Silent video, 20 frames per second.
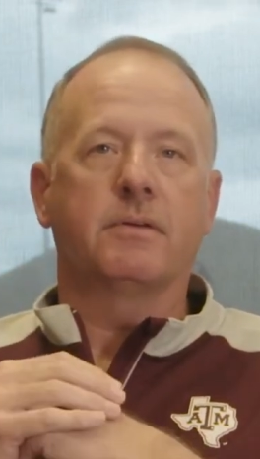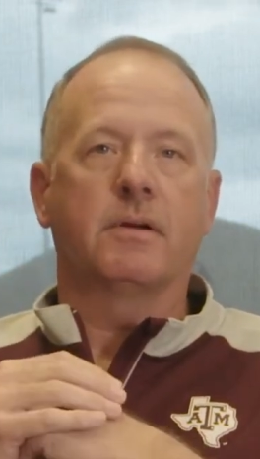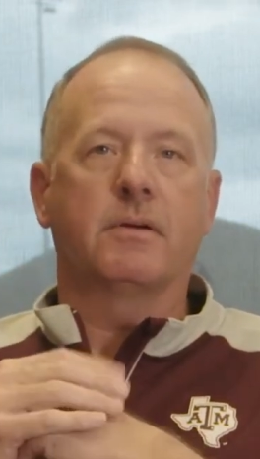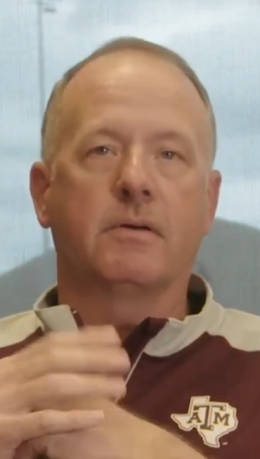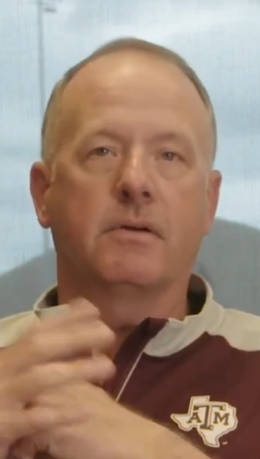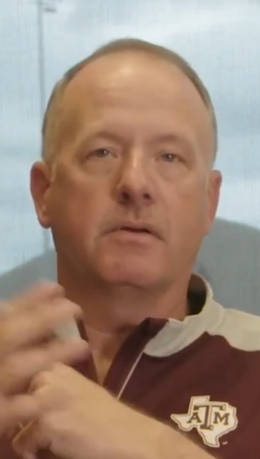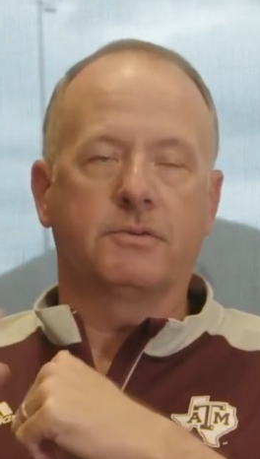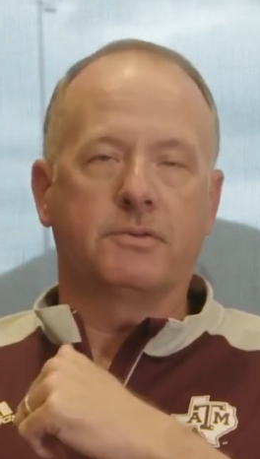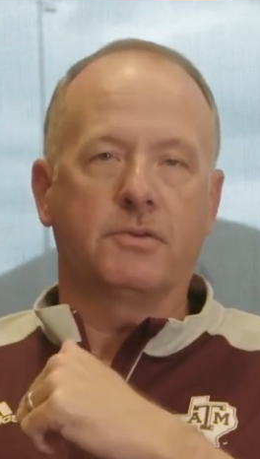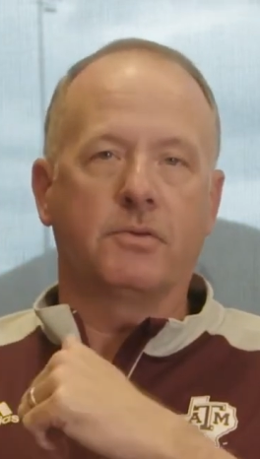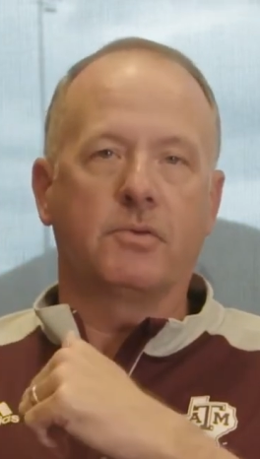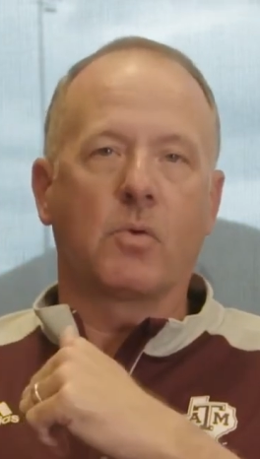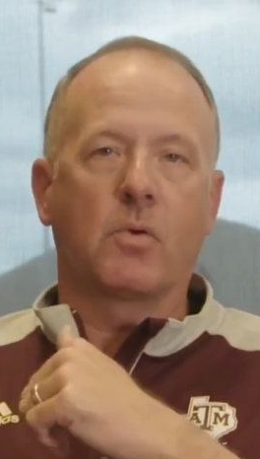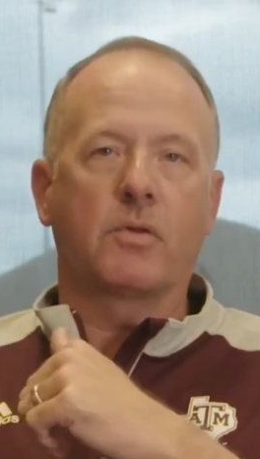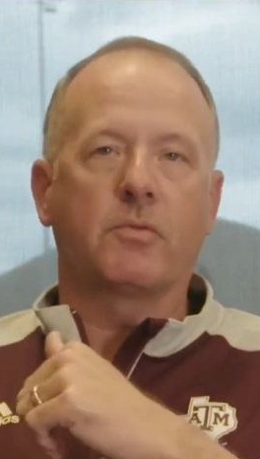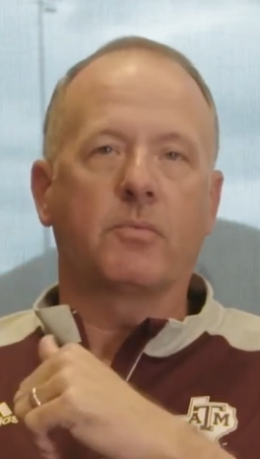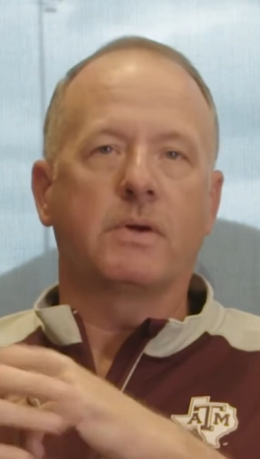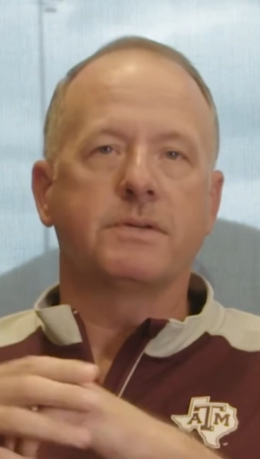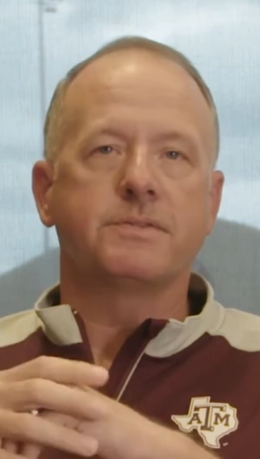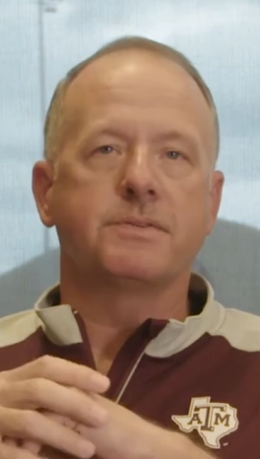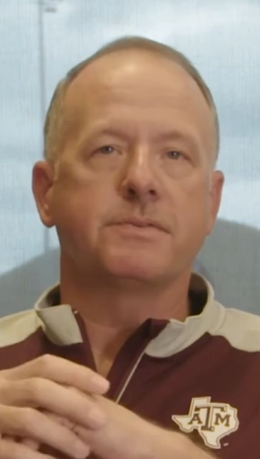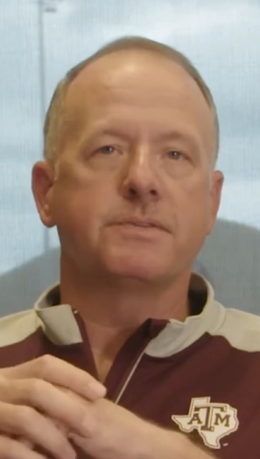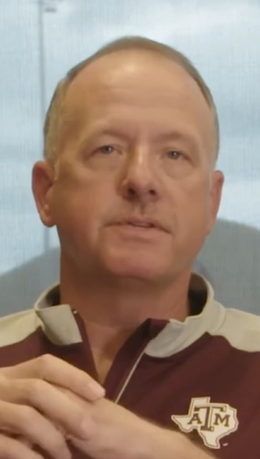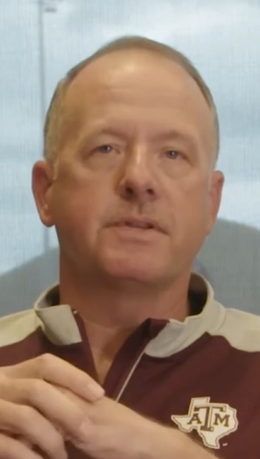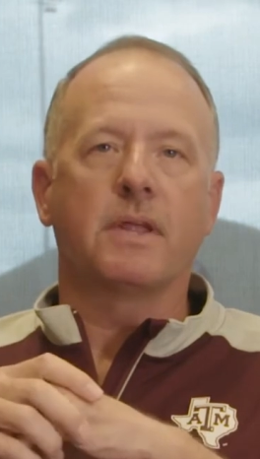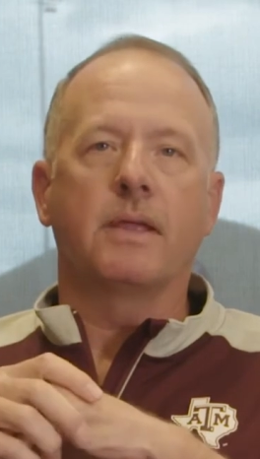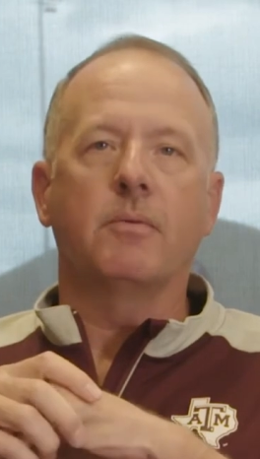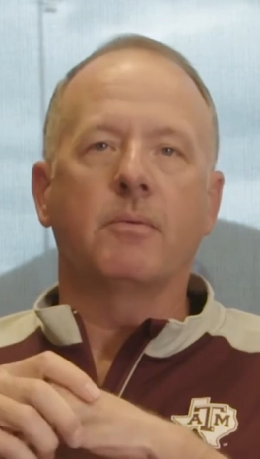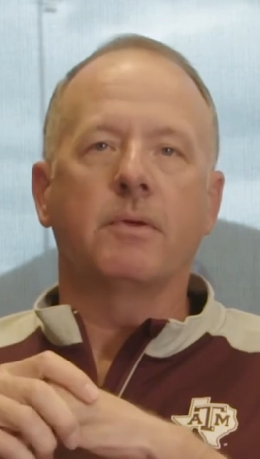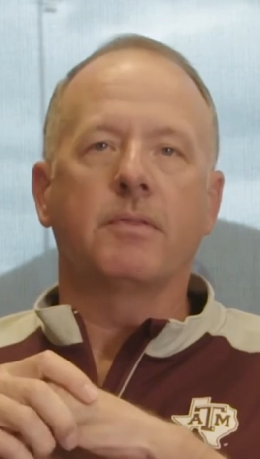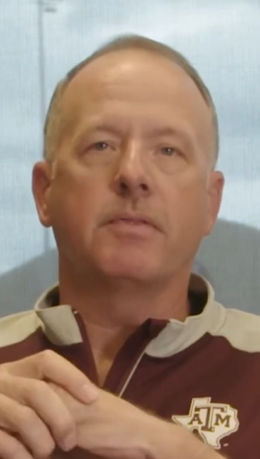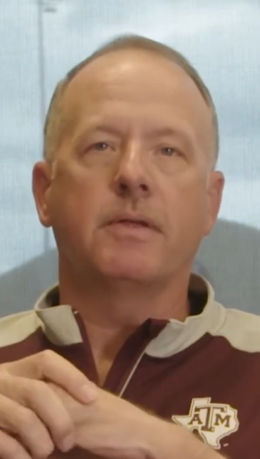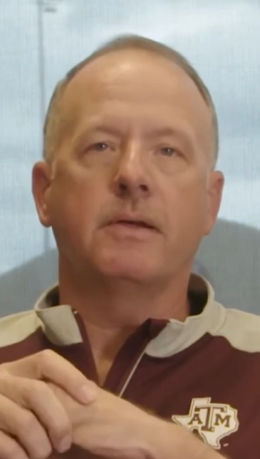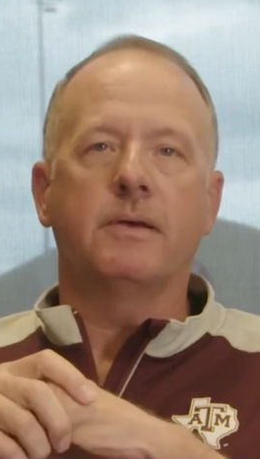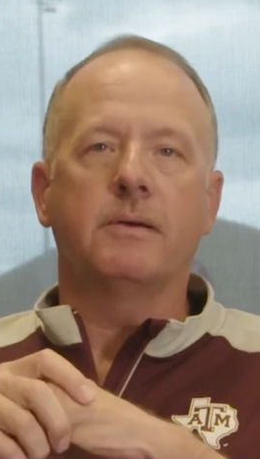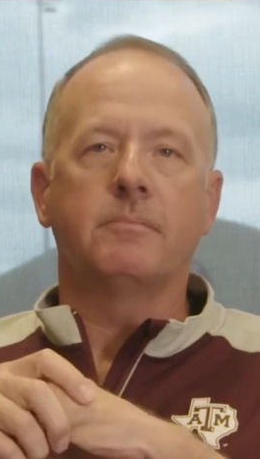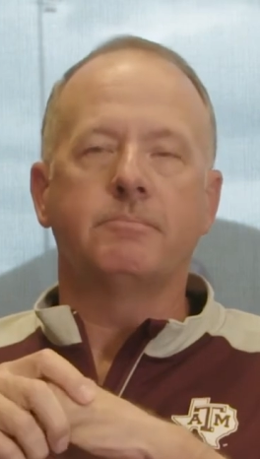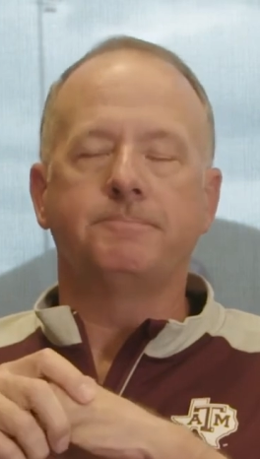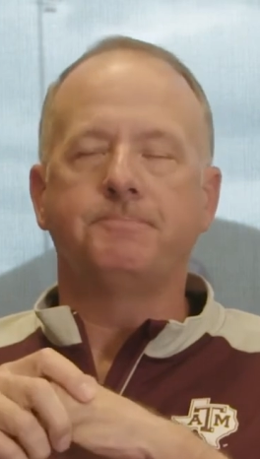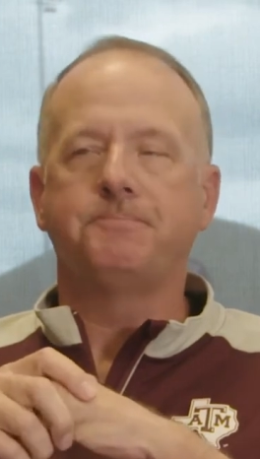or to Northwestern State with
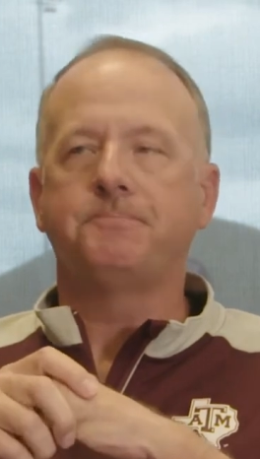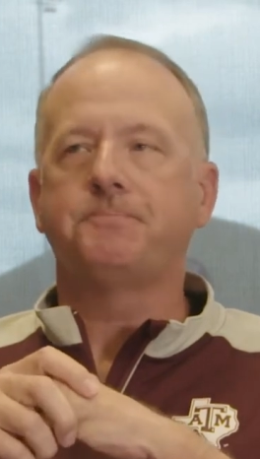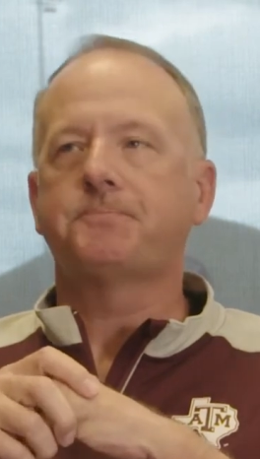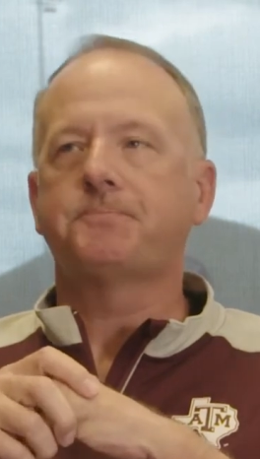him